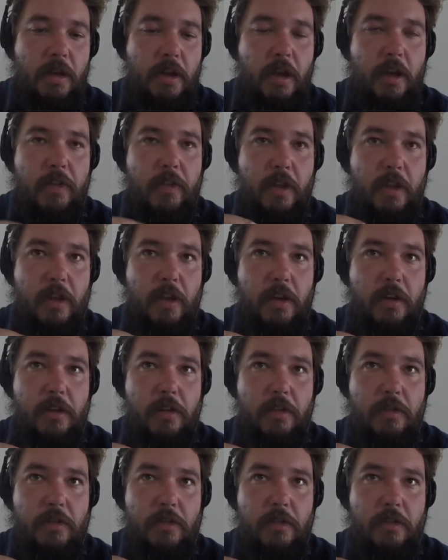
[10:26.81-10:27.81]
and
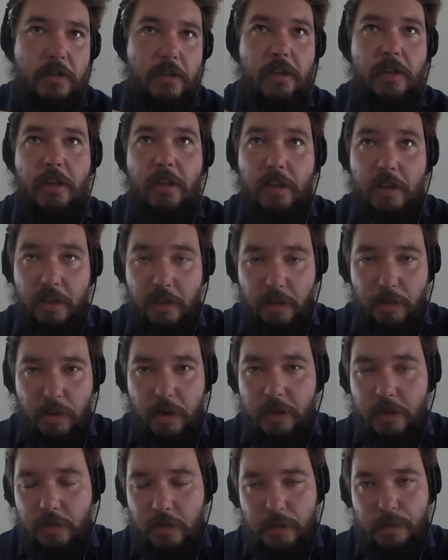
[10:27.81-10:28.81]
then the
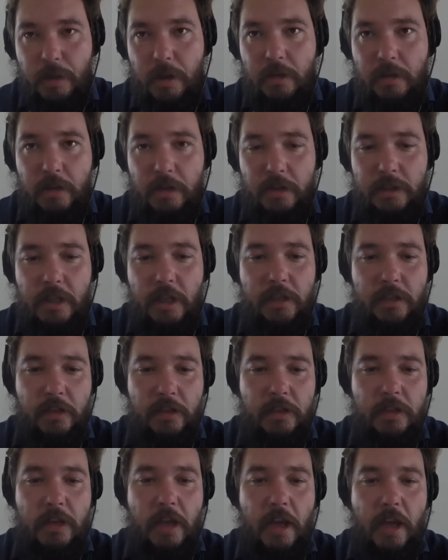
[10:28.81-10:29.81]
original spell like stays on
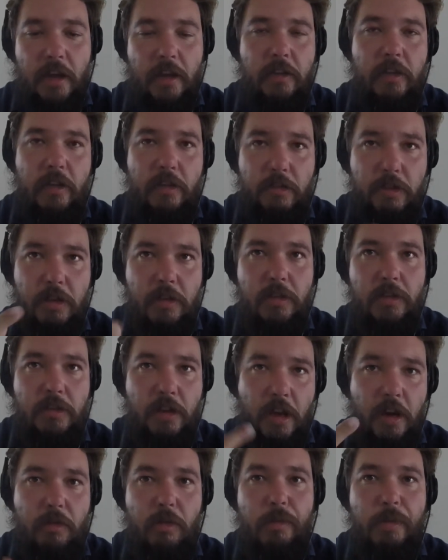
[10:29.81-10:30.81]
the stack, and then you can just
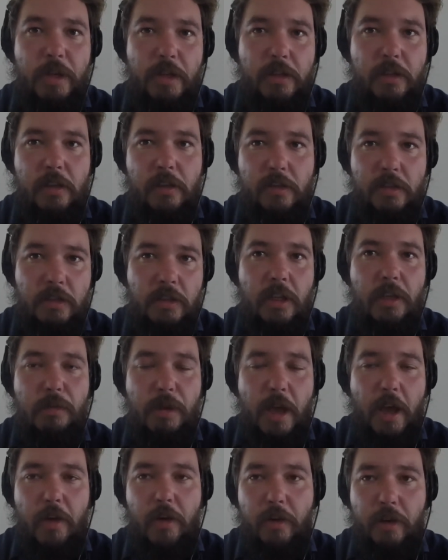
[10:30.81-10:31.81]
kind of repeat this and keep
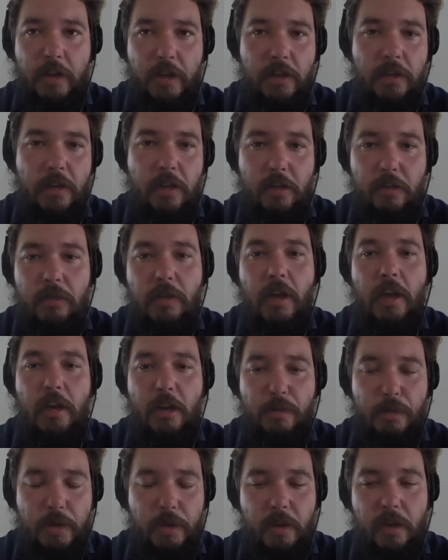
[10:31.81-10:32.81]
countering it, and then you end
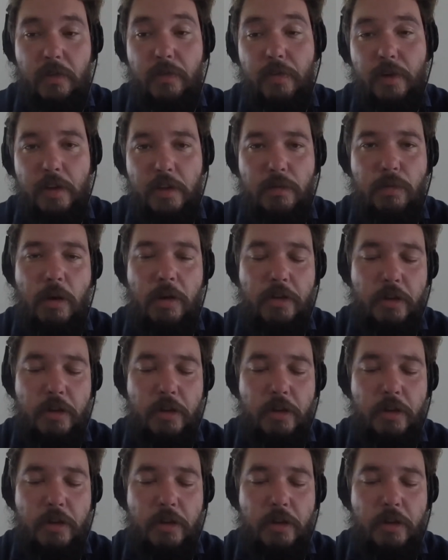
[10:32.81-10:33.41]
up with infinite Swan